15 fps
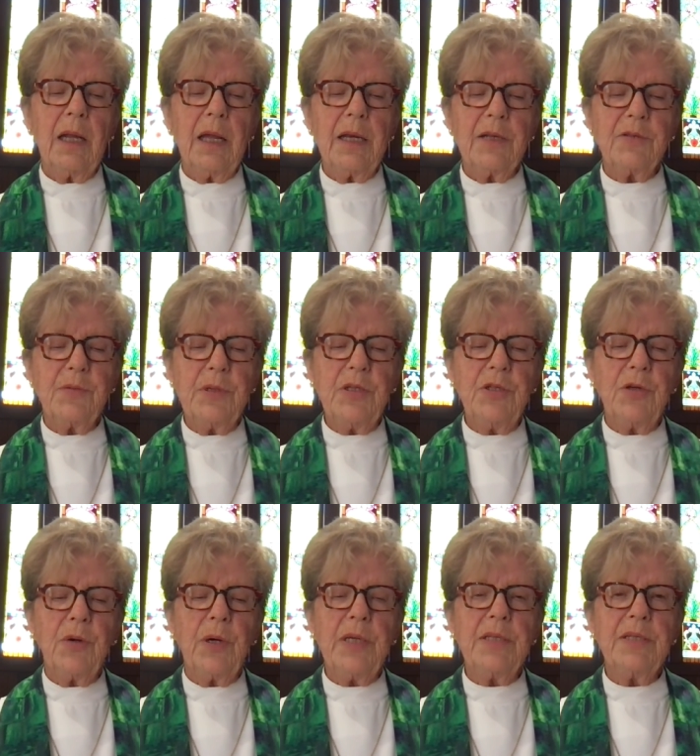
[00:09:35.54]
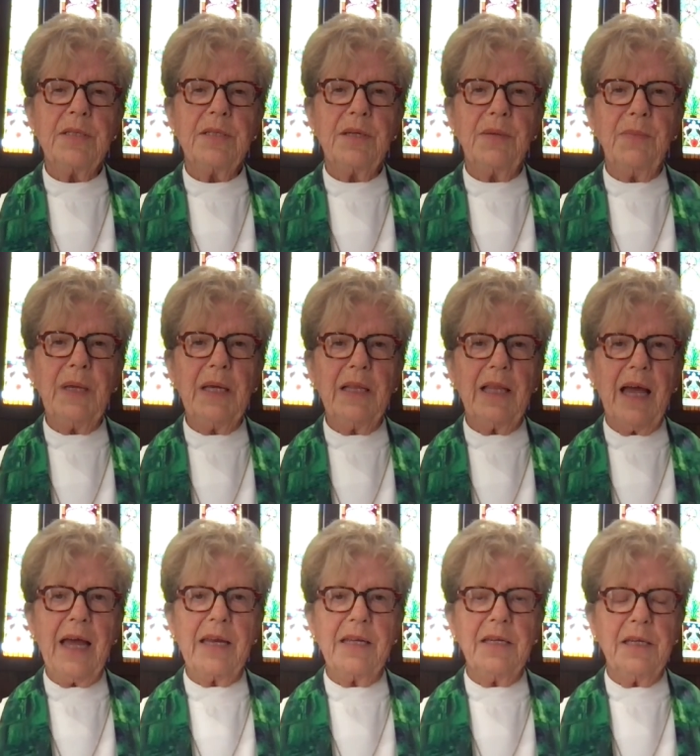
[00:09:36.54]
let us rejoice and be
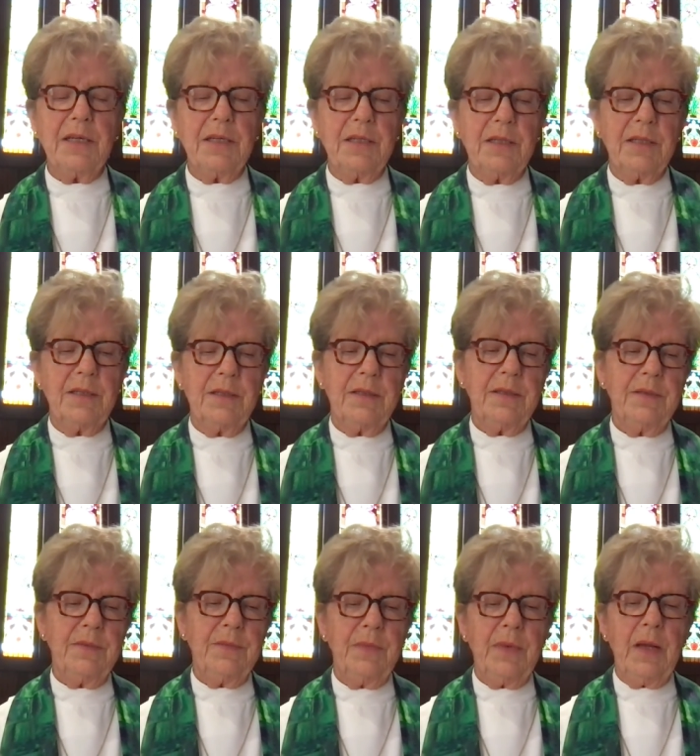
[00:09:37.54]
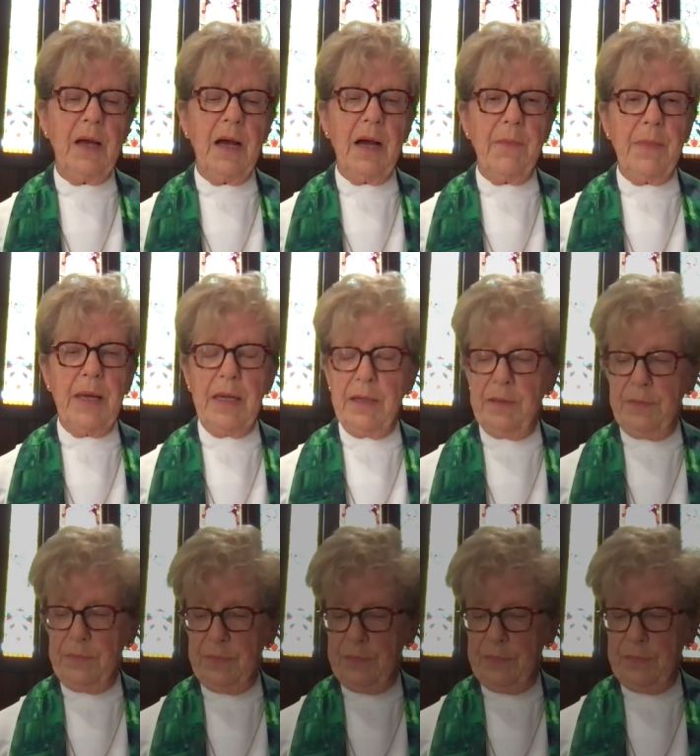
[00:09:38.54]
glad in it. Amen.